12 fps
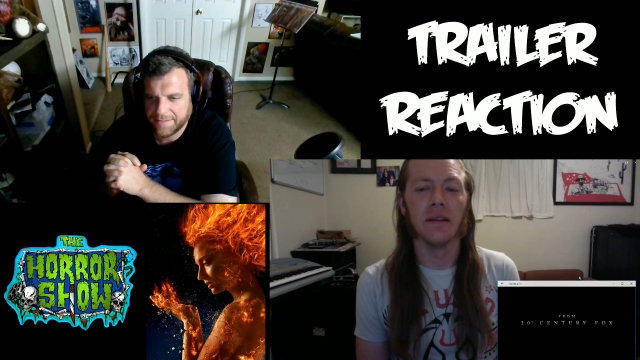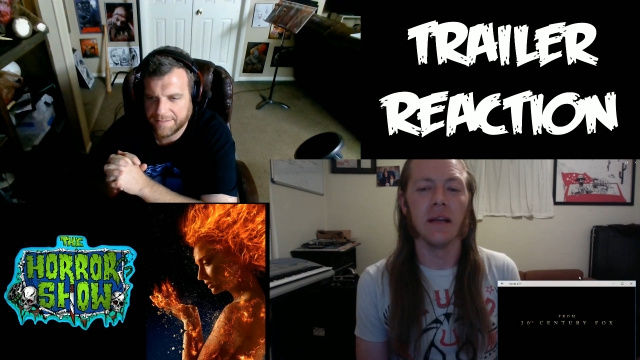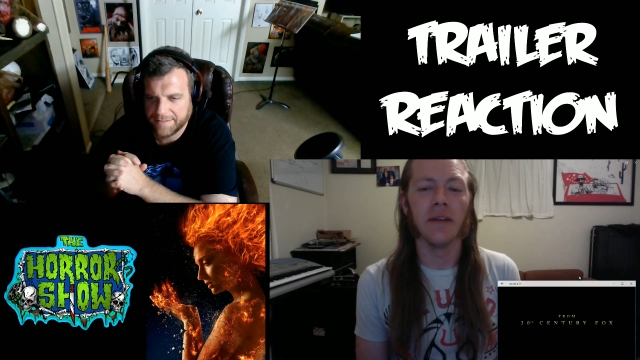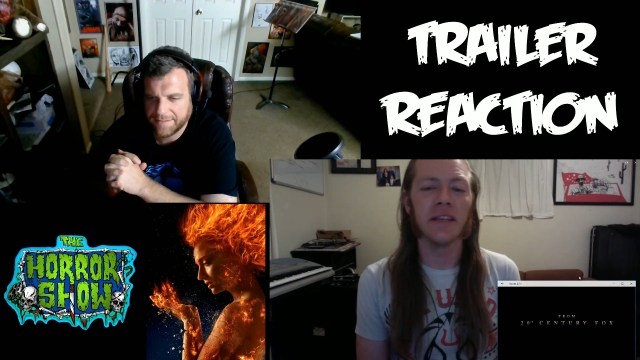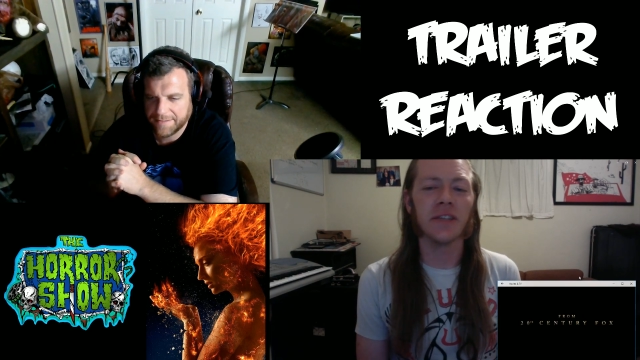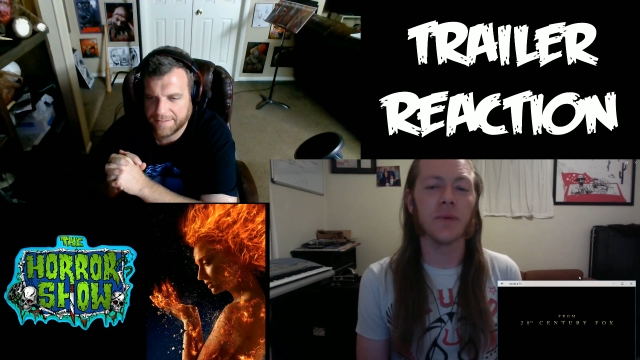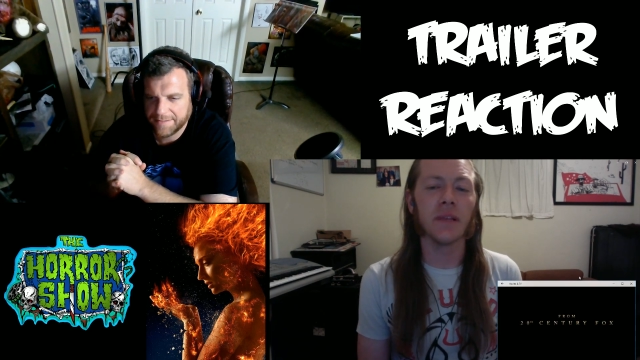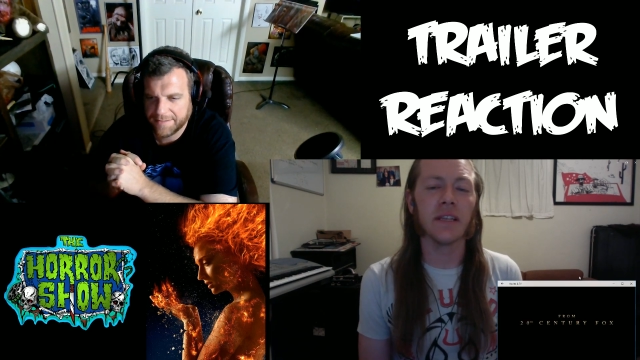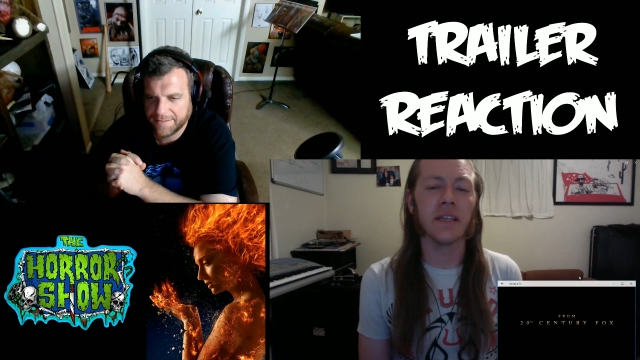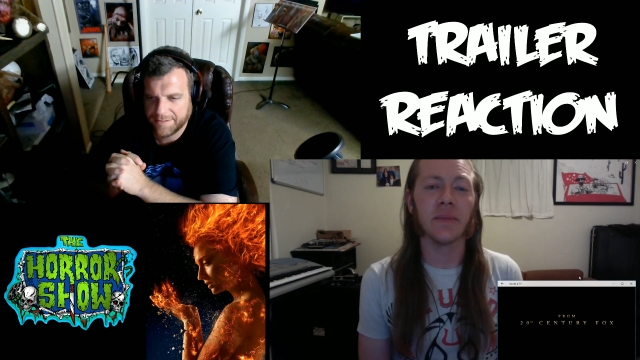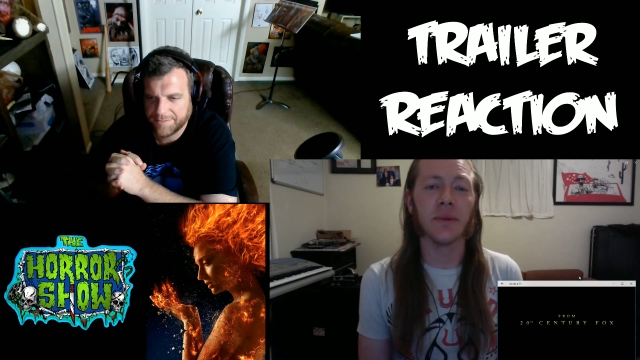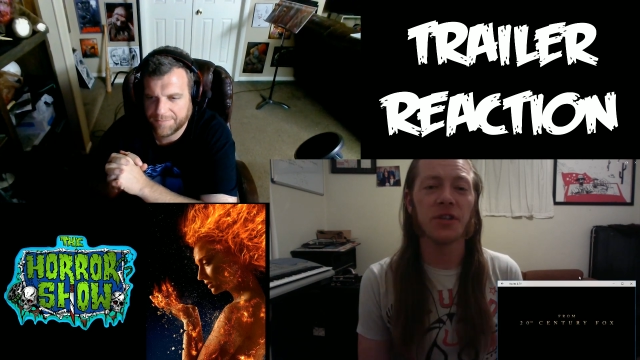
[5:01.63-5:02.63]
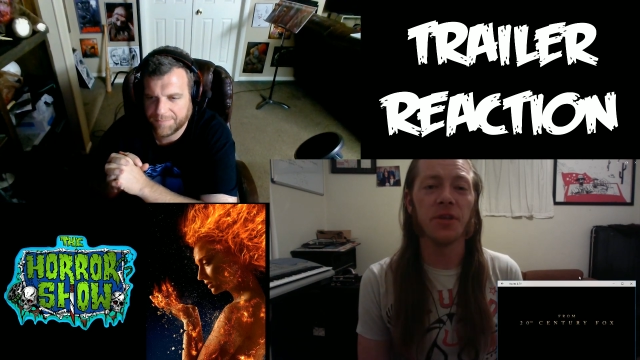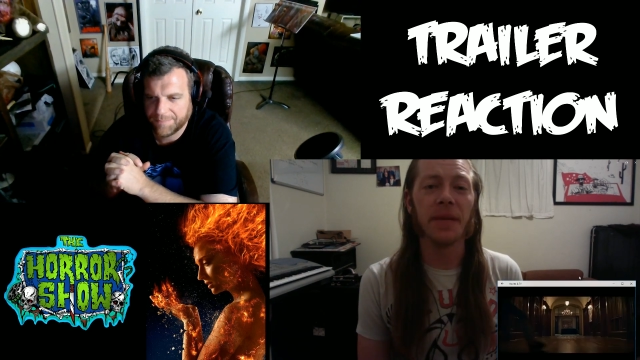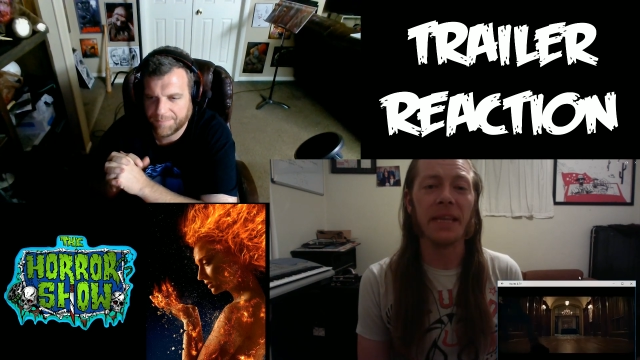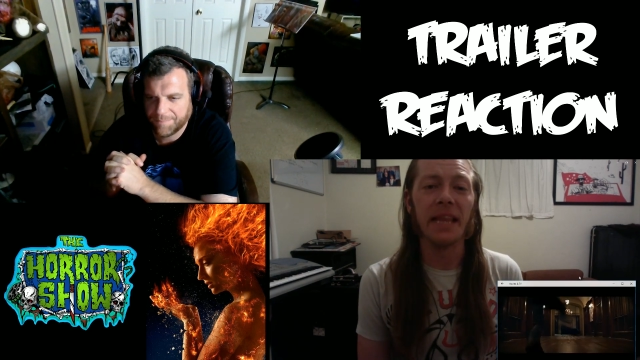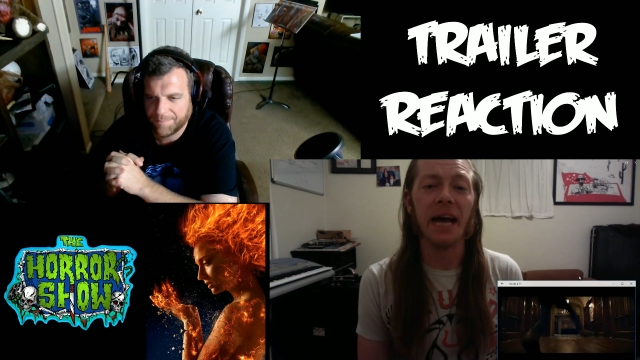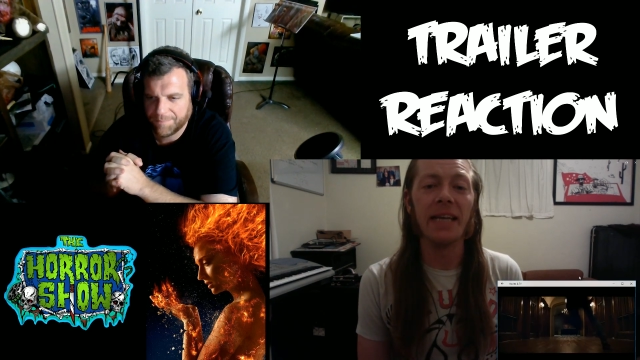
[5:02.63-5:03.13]
Speaker 1: Now this one is supposed to be
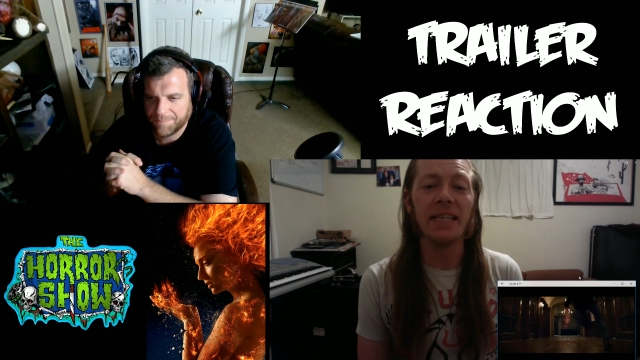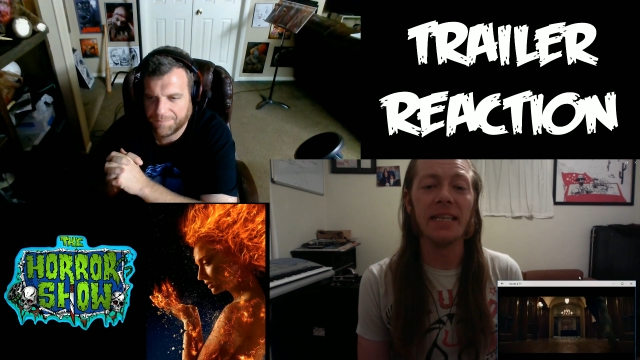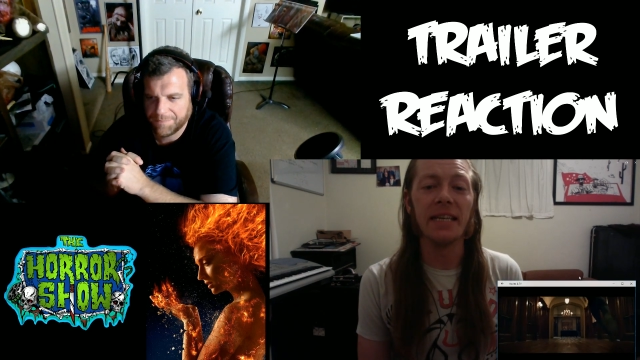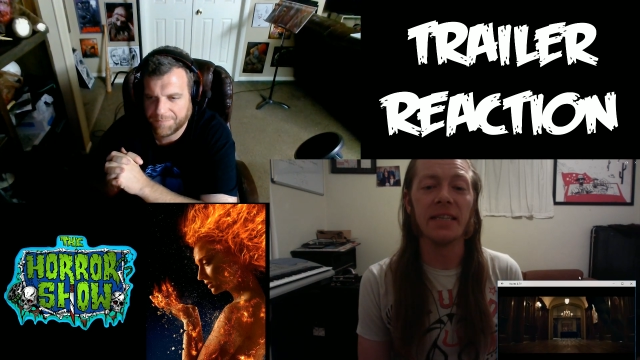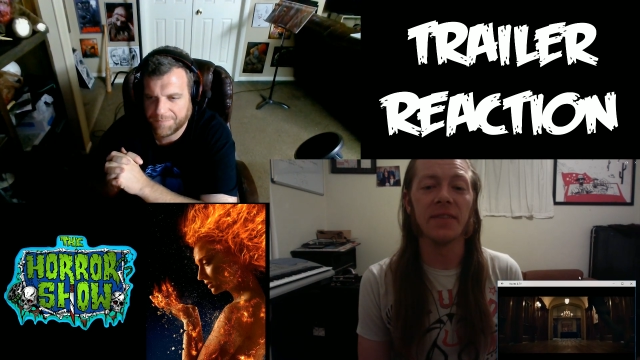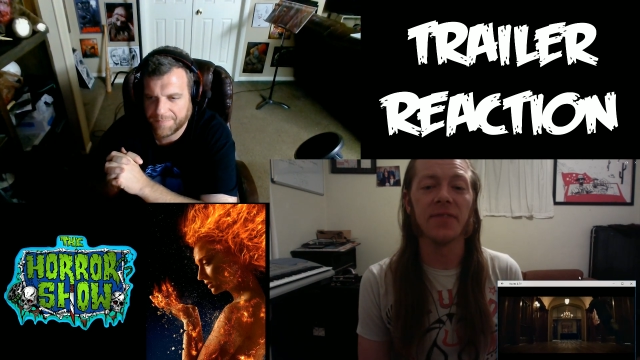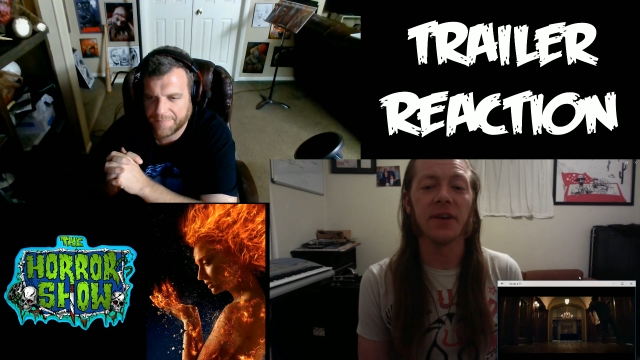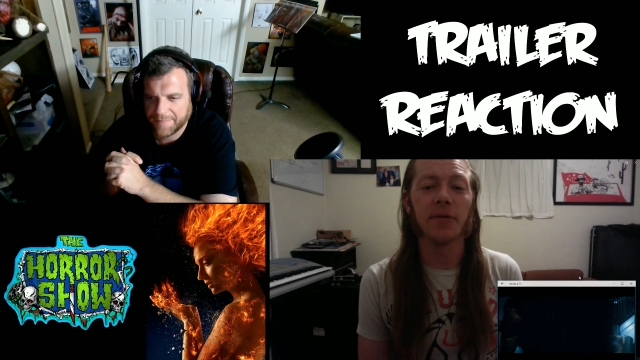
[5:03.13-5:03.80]
90s, if I